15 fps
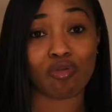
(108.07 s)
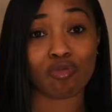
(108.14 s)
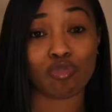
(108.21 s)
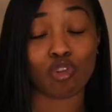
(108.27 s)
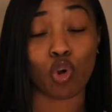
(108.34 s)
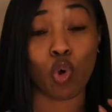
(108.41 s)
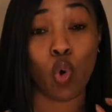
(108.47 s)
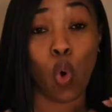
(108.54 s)

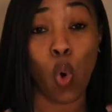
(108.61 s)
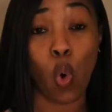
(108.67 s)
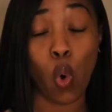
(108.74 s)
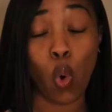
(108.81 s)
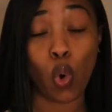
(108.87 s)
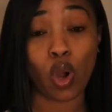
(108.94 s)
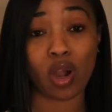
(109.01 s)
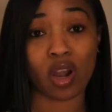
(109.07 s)
the
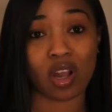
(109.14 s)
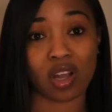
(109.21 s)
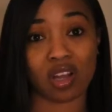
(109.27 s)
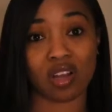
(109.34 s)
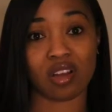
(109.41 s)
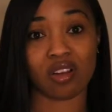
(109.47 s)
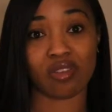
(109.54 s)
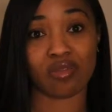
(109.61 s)
core
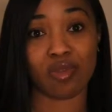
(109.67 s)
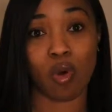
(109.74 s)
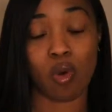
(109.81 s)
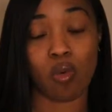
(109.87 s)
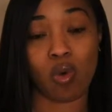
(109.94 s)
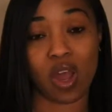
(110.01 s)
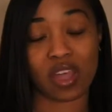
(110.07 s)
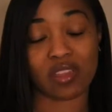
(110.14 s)
of
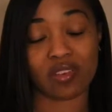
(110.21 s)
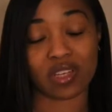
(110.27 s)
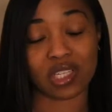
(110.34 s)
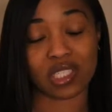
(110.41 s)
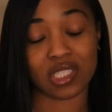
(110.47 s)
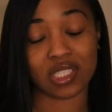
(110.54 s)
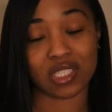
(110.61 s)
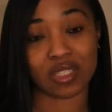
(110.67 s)
why the
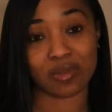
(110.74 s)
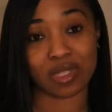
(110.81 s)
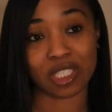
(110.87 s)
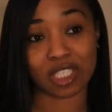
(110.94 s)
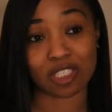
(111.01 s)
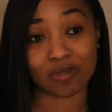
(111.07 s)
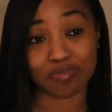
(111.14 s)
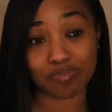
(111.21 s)
relationship
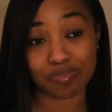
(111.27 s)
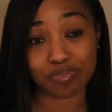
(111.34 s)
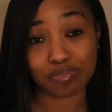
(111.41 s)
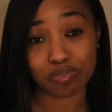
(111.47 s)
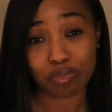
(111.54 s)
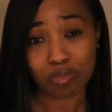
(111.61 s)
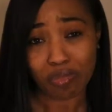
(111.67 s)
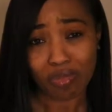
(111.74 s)
ended.
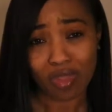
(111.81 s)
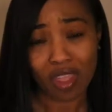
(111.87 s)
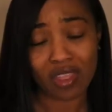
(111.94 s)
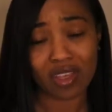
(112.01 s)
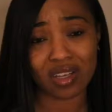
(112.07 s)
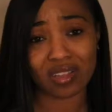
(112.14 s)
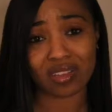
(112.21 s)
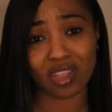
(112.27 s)

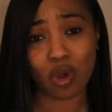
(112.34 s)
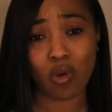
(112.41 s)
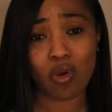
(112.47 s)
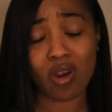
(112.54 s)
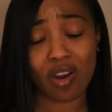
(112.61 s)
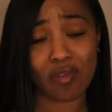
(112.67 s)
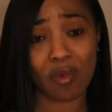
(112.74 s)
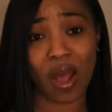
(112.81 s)
The
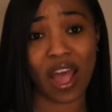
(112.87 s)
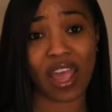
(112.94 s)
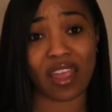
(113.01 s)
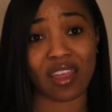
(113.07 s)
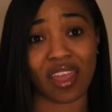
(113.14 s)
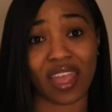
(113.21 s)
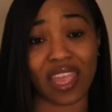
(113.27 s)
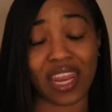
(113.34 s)
core of
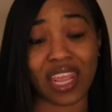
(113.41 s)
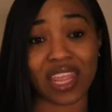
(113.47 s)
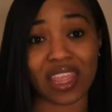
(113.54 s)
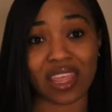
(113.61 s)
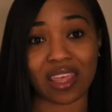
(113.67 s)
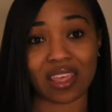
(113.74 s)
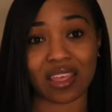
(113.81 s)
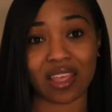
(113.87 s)
why
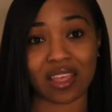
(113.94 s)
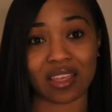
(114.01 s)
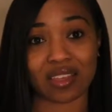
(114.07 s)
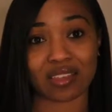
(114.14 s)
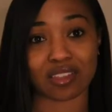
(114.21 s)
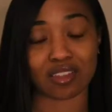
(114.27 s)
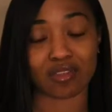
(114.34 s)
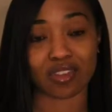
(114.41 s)
anything
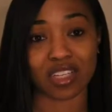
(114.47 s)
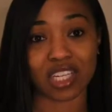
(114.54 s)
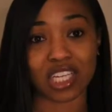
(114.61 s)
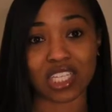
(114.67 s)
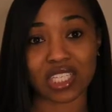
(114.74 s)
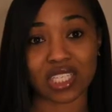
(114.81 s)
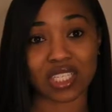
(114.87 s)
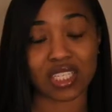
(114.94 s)
ends, a
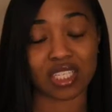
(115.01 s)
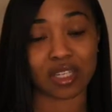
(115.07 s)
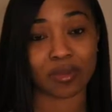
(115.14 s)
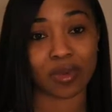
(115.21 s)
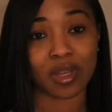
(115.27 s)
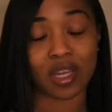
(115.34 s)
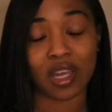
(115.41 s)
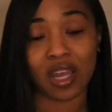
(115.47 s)

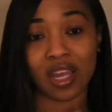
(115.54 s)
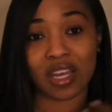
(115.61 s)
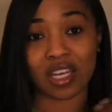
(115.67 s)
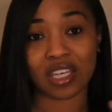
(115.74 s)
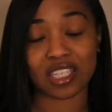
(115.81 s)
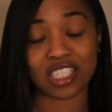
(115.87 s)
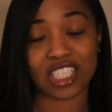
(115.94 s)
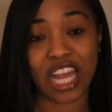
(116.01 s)
relationship,
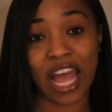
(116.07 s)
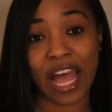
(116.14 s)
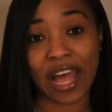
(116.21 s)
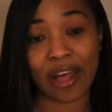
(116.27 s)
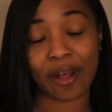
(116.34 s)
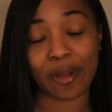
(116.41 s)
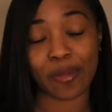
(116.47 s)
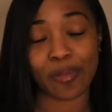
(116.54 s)
a
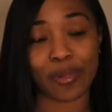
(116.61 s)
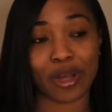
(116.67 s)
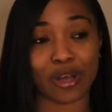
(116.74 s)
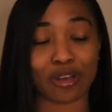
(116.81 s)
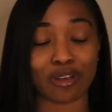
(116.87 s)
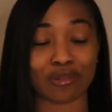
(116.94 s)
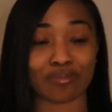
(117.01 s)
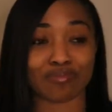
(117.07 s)
job,
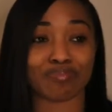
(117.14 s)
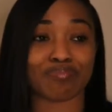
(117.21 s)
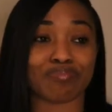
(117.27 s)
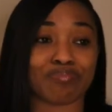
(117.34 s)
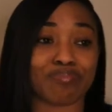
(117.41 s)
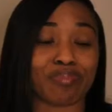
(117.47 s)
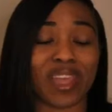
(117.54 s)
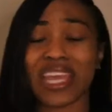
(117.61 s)

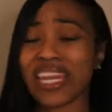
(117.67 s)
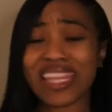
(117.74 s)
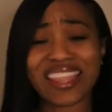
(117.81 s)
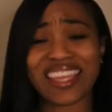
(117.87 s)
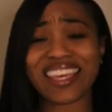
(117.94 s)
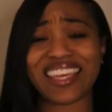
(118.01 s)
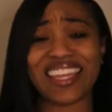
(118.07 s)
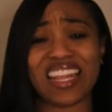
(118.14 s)

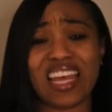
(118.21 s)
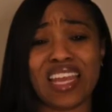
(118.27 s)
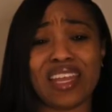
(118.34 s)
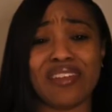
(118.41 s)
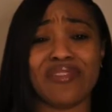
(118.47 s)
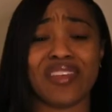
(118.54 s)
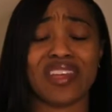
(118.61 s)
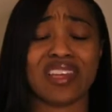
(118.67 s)
anything in
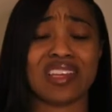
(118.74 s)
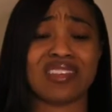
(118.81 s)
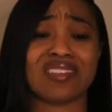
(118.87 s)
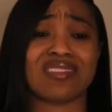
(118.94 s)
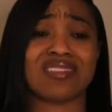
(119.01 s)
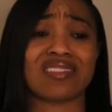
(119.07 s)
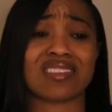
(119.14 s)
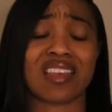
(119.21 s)
life
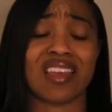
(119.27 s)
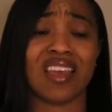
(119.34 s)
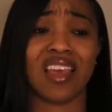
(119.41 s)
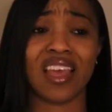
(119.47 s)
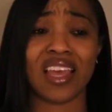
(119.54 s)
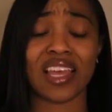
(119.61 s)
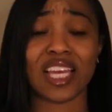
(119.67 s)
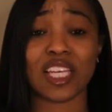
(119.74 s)
ends,
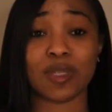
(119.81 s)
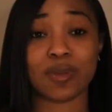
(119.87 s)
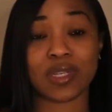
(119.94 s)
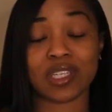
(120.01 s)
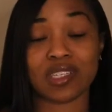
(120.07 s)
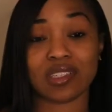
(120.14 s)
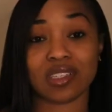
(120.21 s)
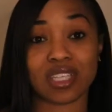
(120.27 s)
is
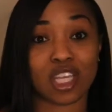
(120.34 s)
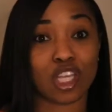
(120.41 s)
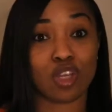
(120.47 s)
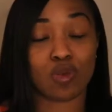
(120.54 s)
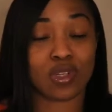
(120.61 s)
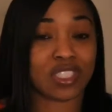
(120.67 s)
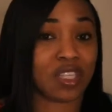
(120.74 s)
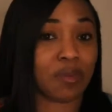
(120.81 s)
because
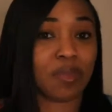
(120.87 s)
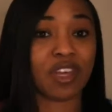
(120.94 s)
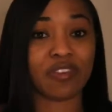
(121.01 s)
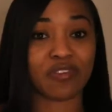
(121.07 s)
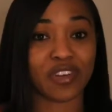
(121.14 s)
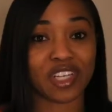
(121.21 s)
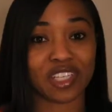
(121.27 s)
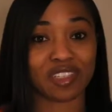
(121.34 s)
it wasn't
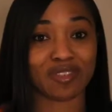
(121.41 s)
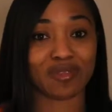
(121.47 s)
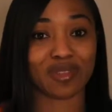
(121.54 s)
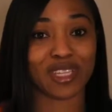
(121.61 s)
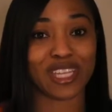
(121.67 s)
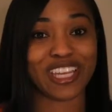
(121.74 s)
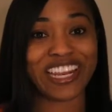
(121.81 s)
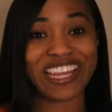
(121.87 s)
meant for you.
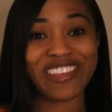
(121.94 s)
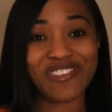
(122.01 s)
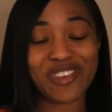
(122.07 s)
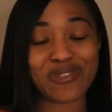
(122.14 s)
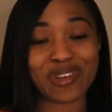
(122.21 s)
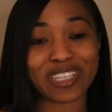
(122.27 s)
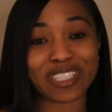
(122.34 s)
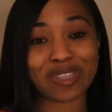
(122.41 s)
And if
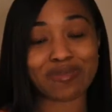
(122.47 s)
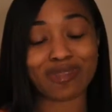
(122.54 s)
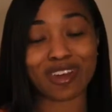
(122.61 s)
it wasn't